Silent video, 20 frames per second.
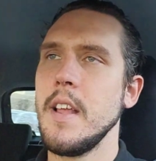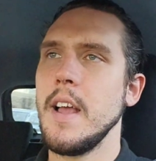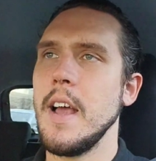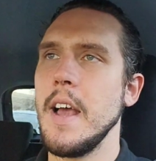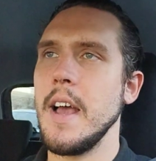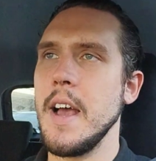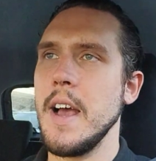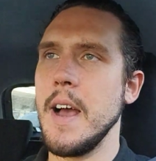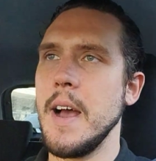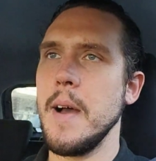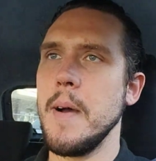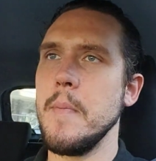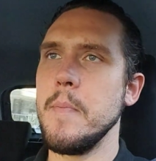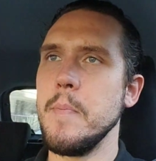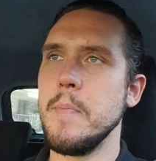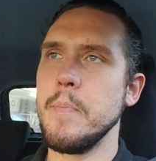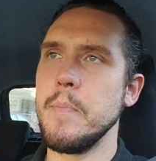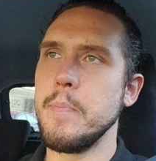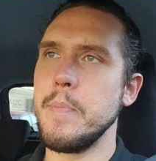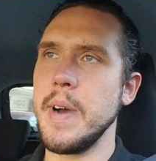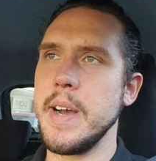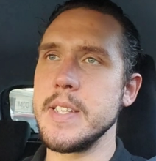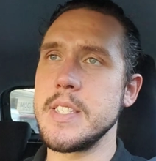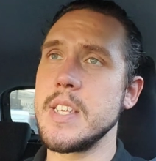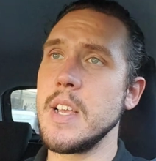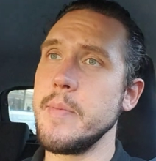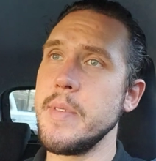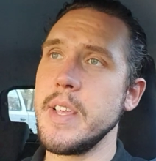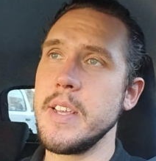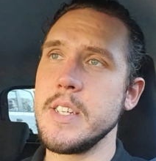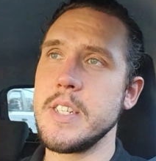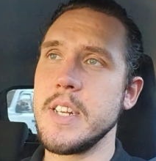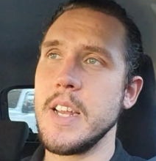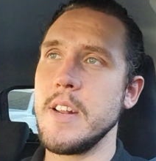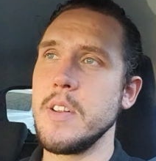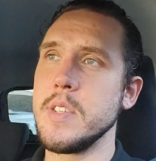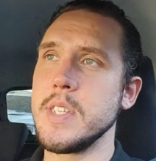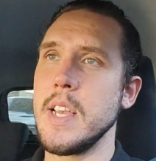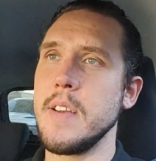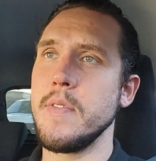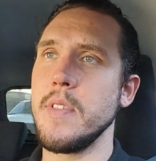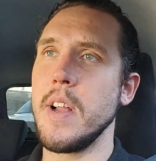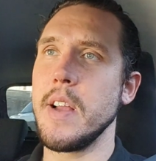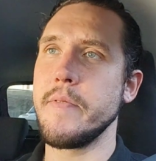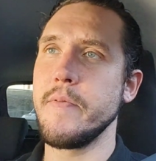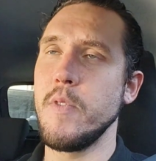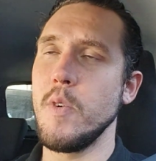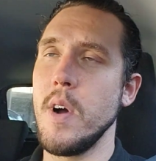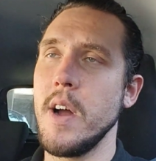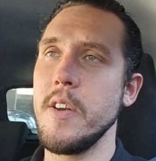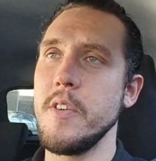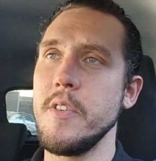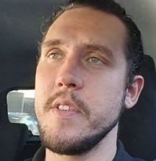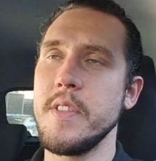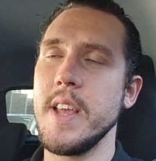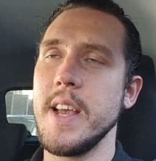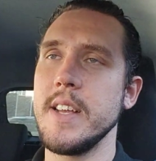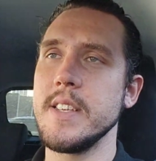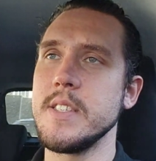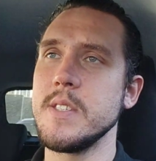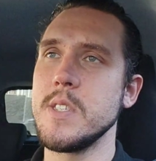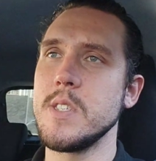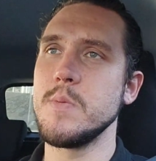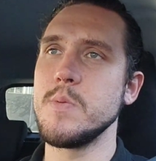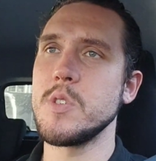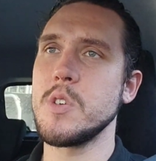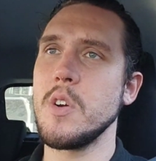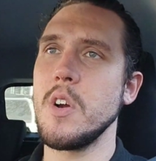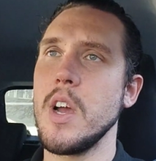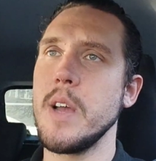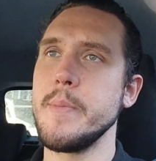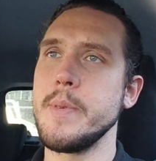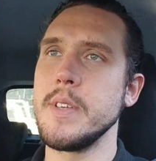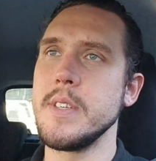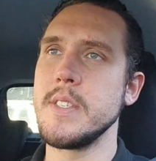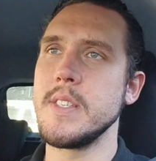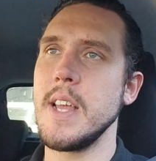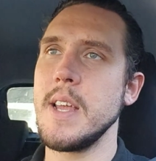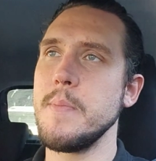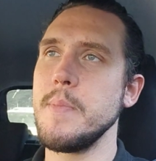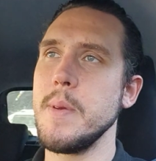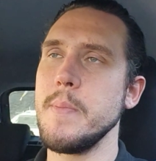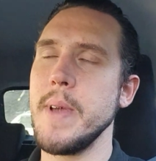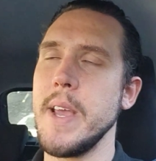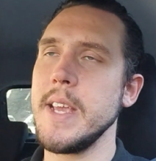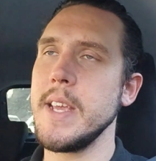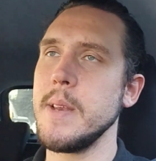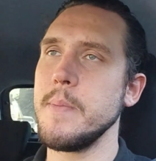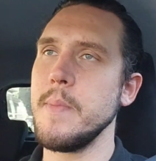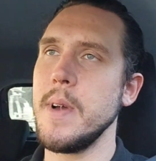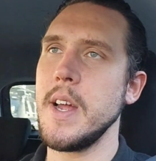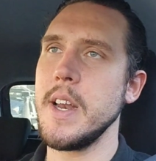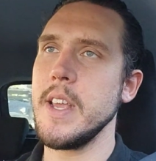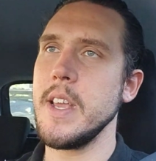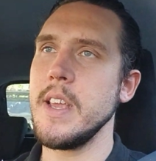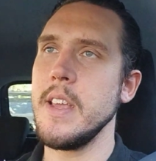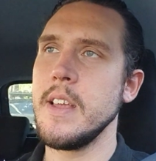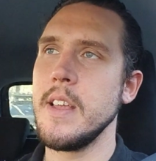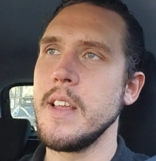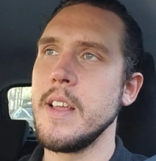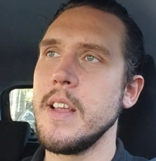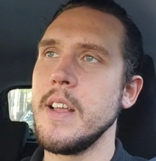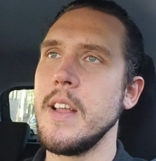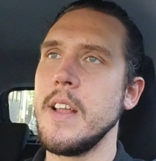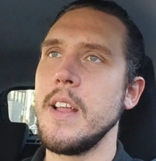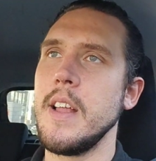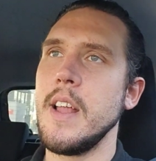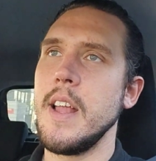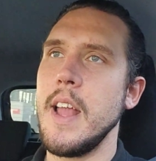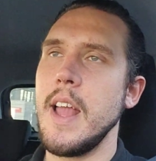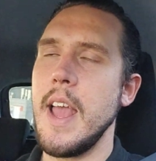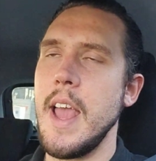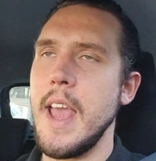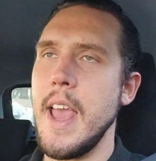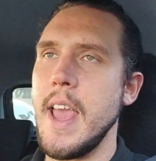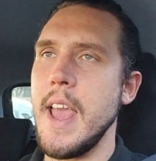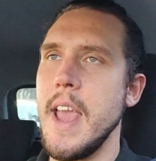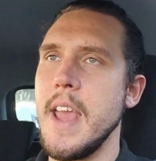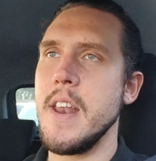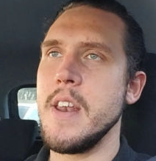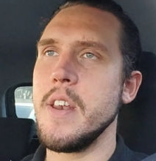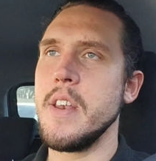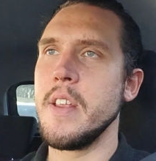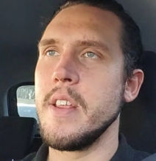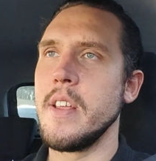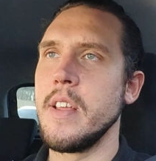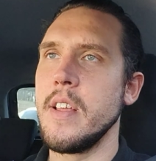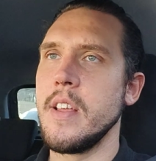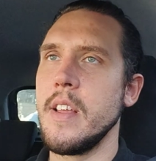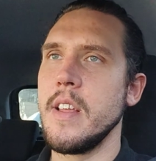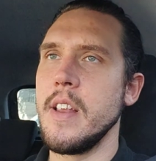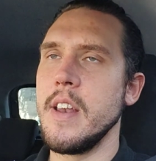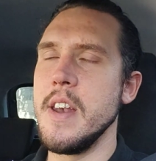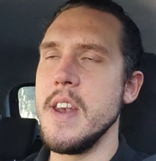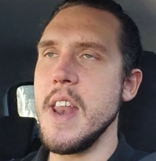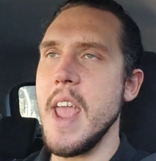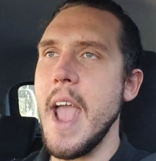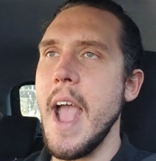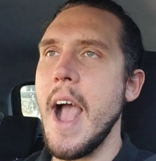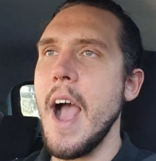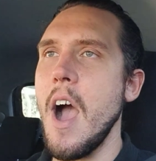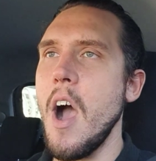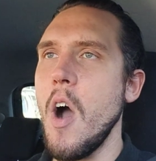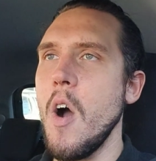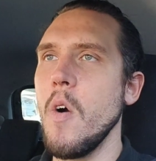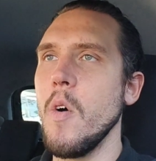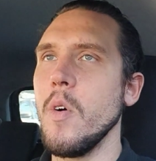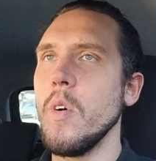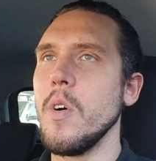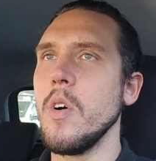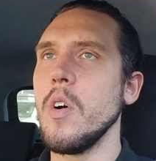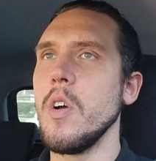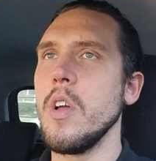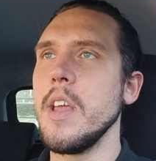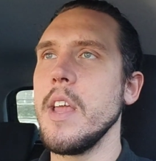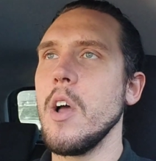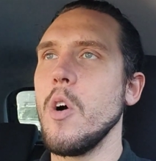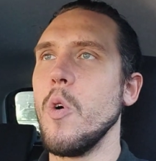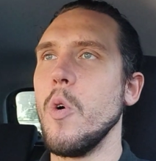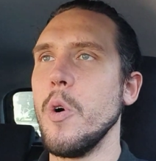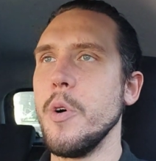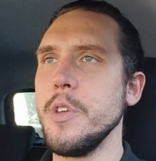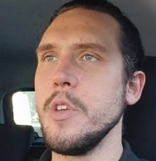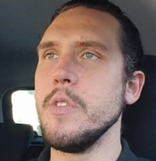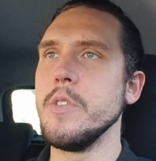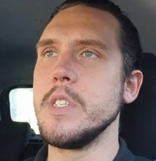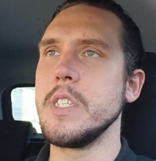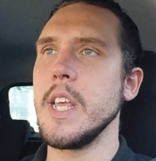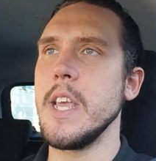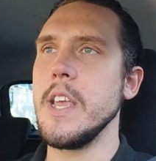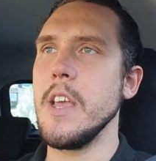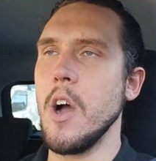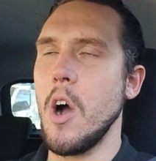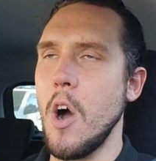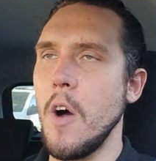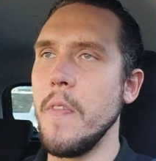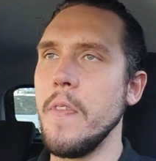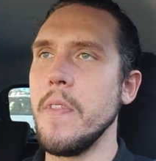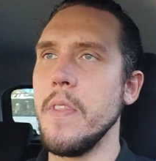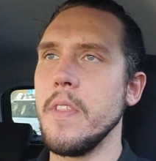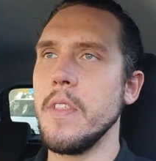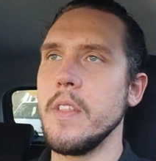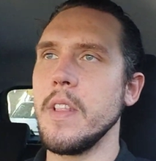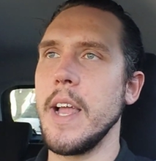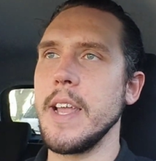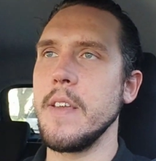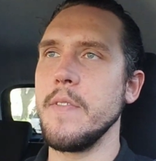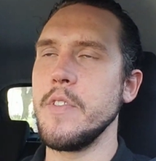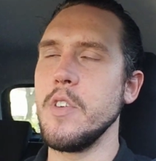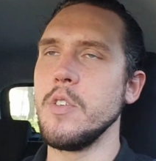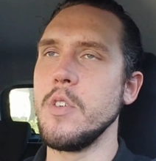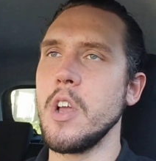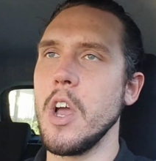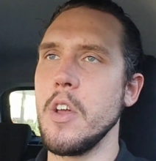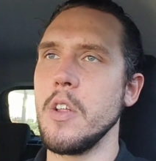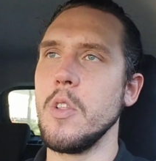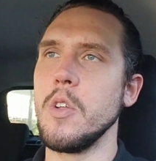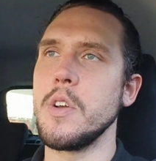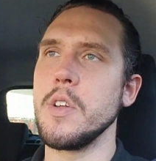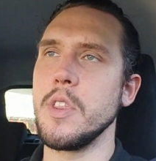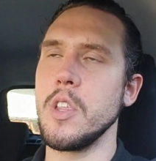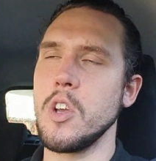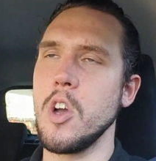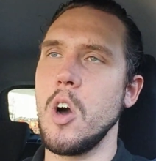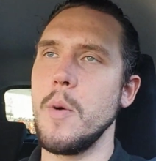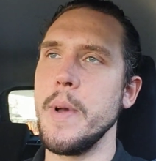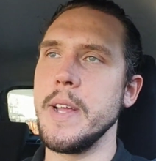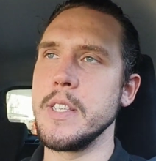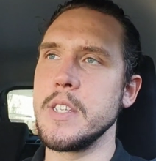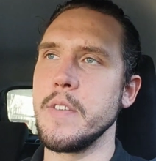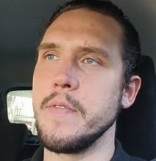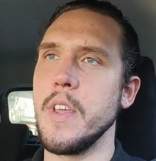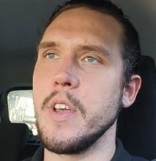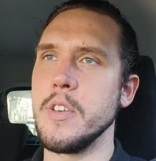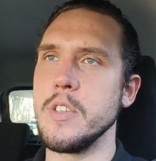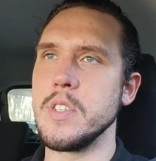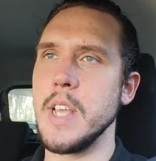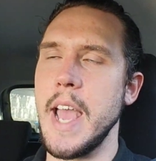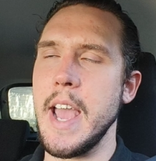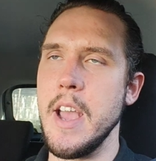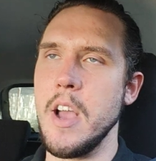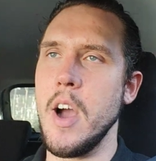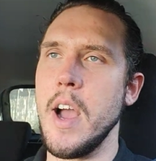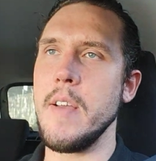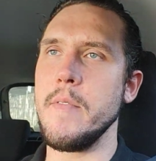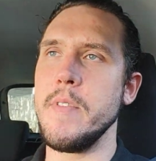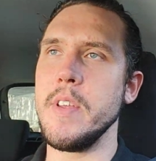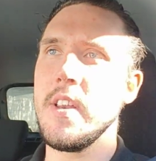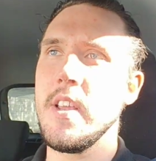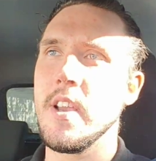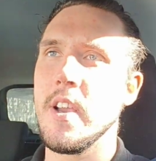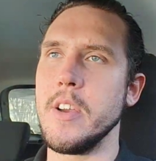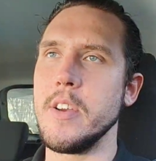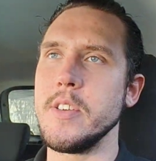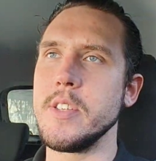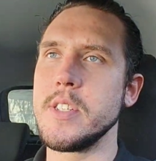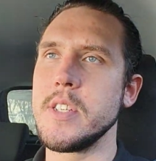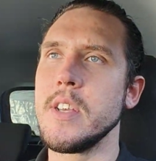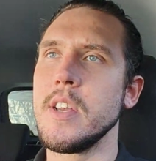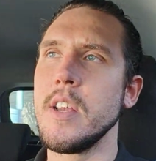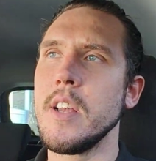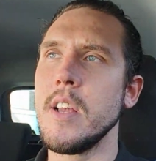But some of these channels have like 400,000 subscribers. They'd be making money, and now all you see on, like, if you go look at the comments of those AI videos,